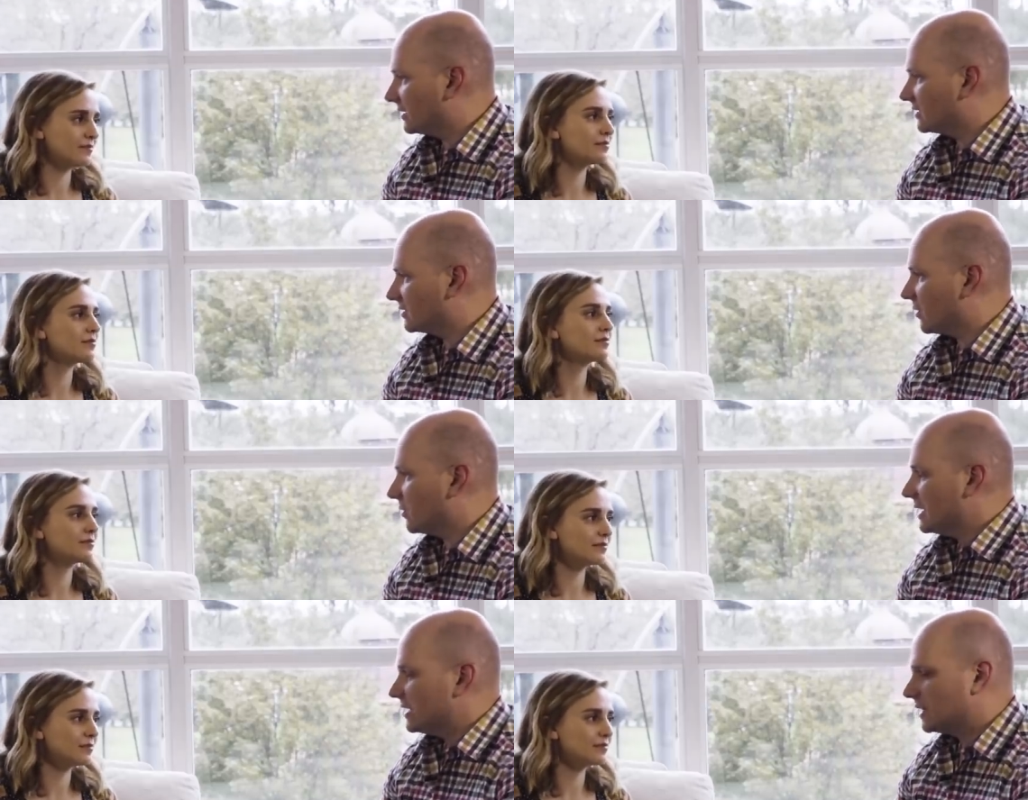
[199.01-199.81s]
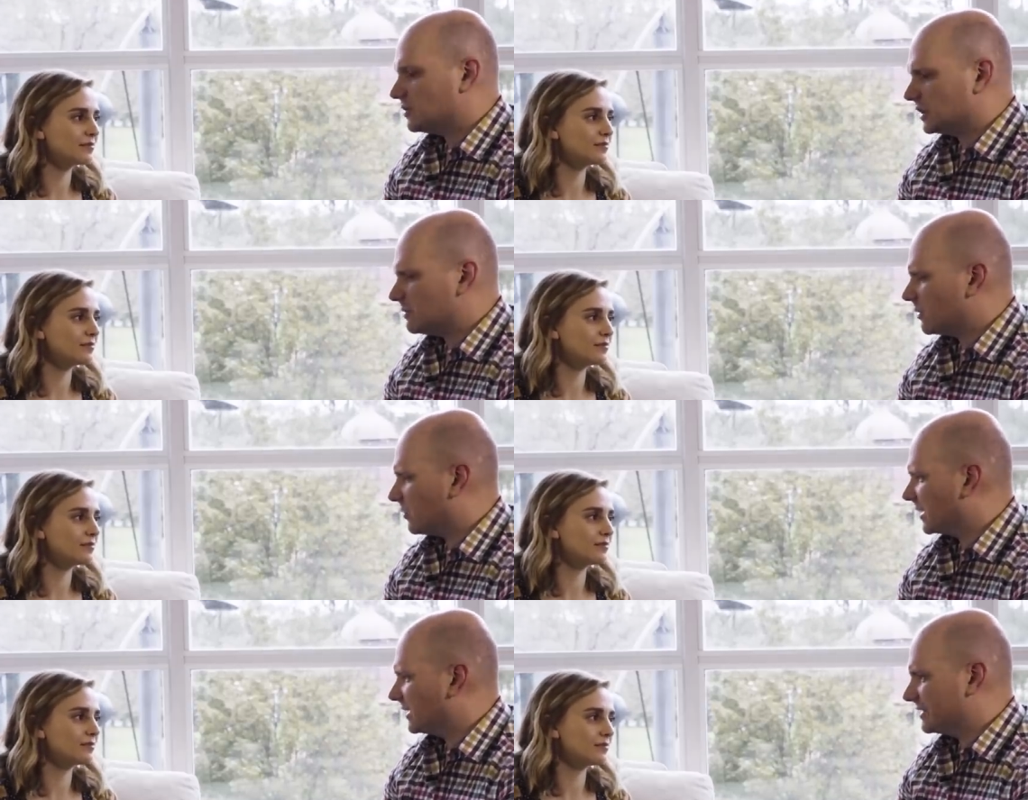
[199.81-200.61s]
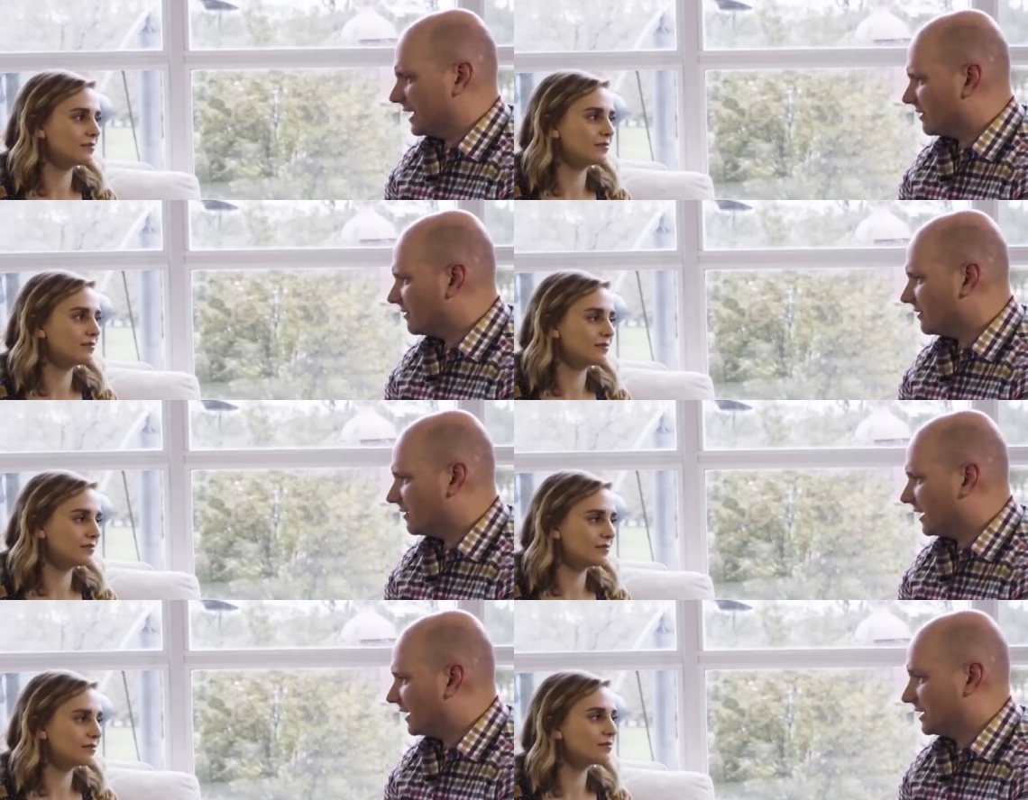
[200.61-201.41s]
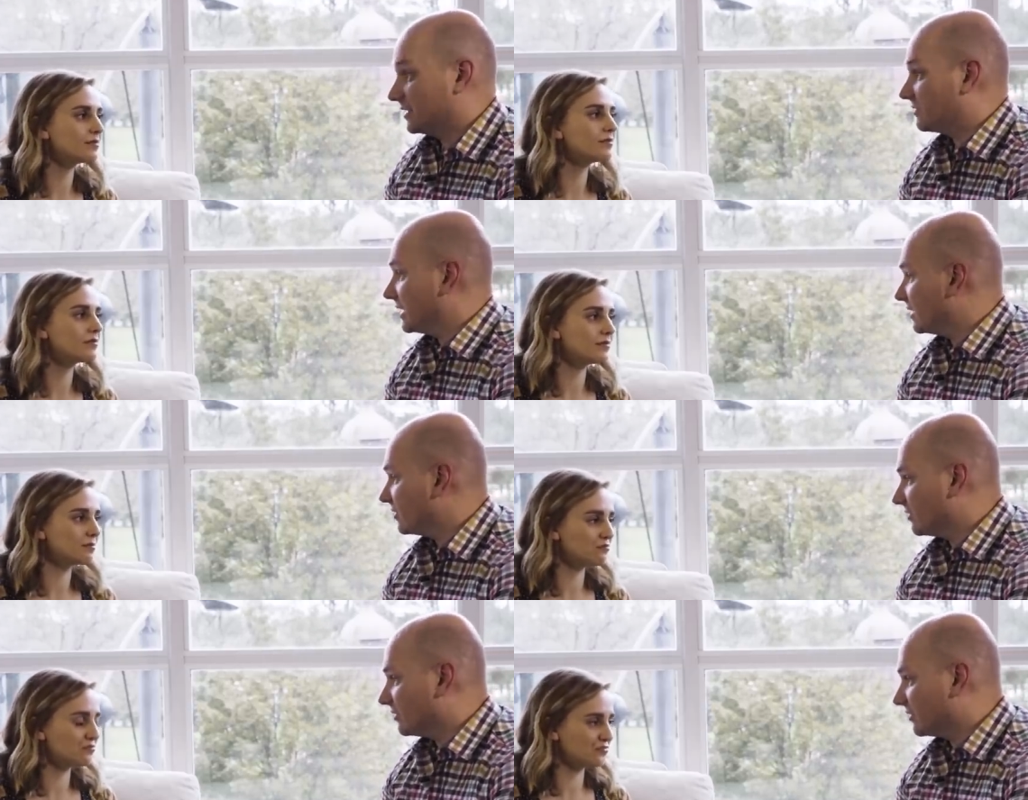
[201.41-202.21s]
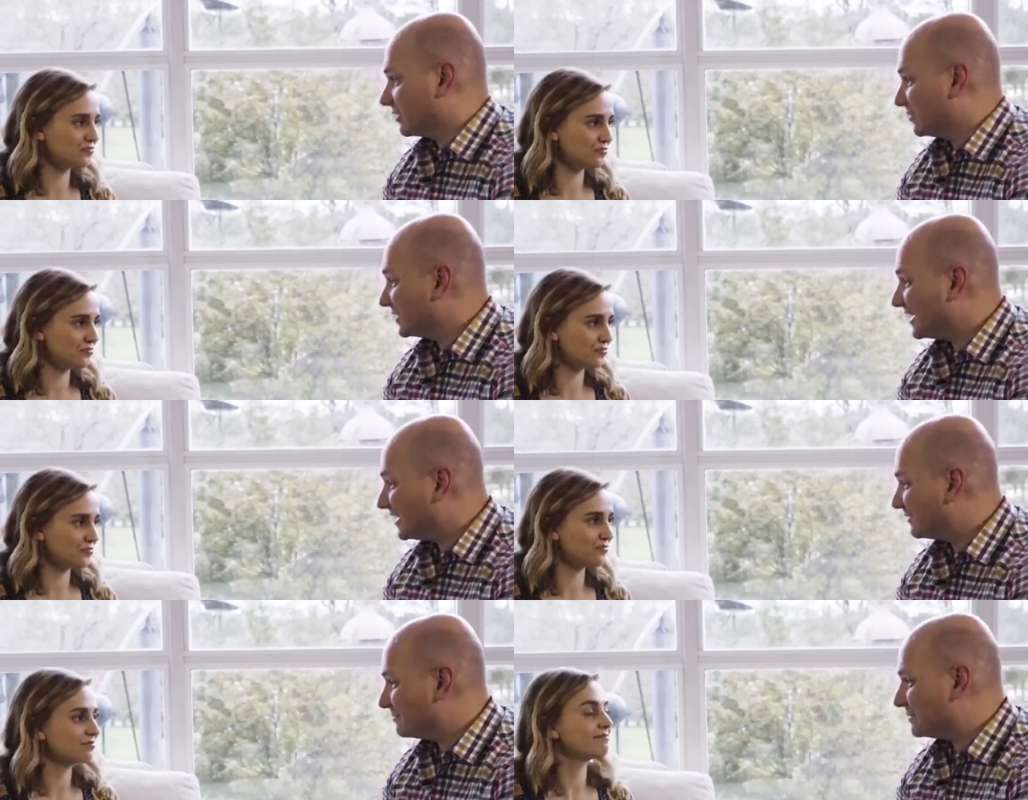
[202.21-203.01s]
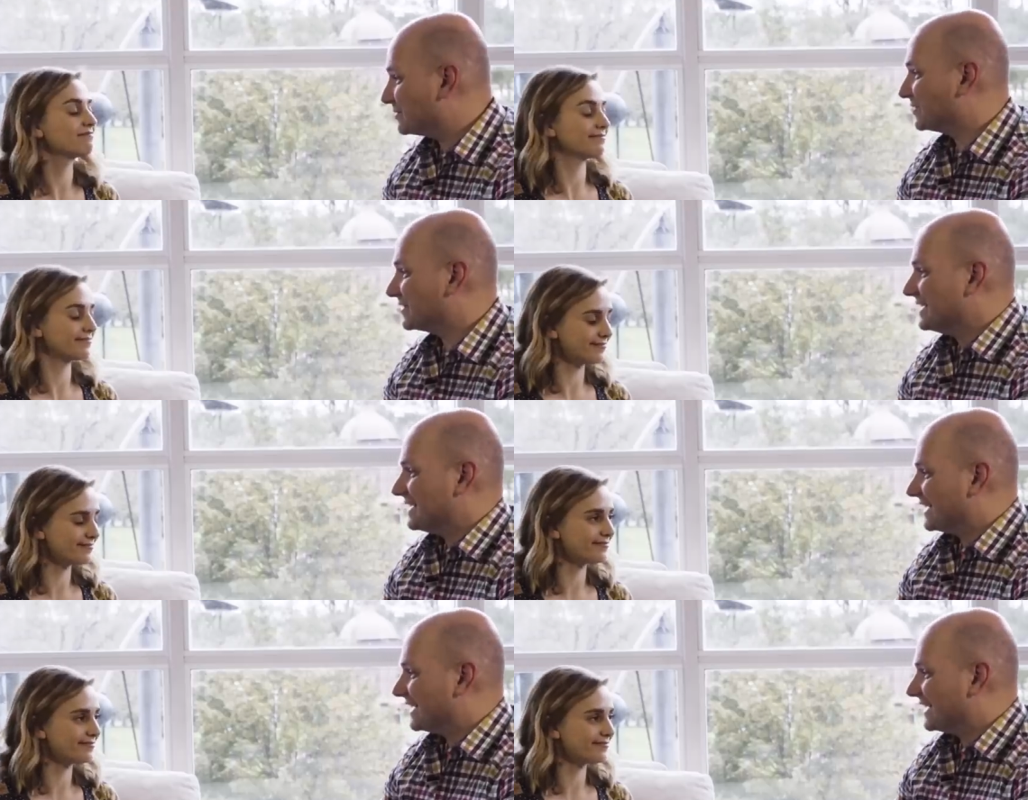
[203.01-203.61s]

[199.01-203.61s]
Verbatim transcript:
Speaker 1: And so it's really about working together, and I think it's great that you're communicating with people,